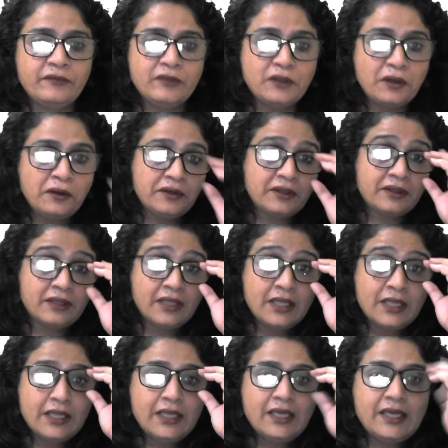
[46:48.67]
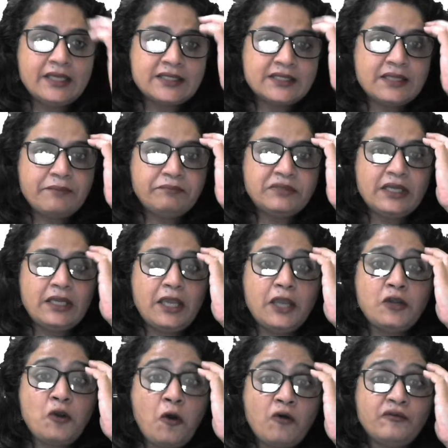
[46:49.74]
Third, accepting
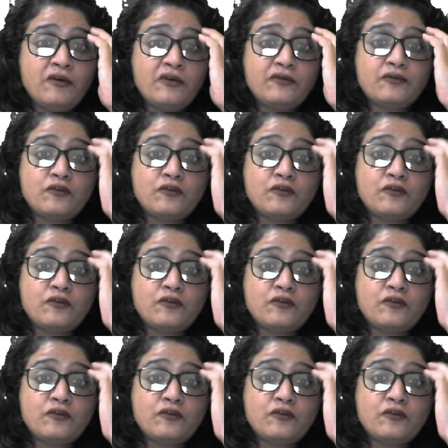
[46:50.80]
an offer